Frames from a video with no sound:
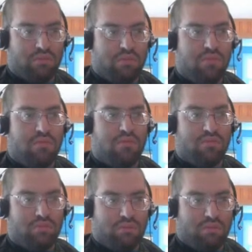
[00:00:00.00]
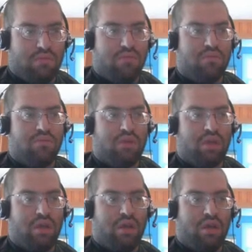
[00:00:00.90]

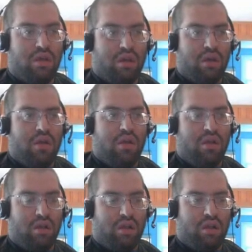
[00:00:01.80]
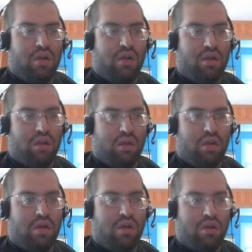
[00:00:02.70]

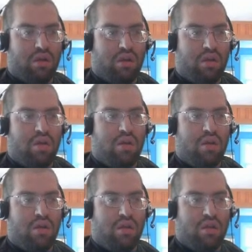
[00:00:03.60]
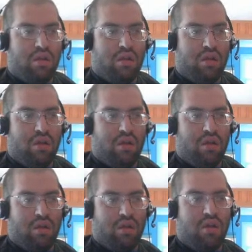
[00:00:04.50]

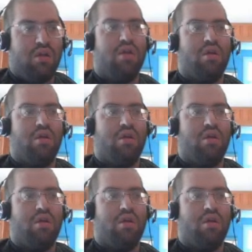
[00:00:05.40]
(not speaking)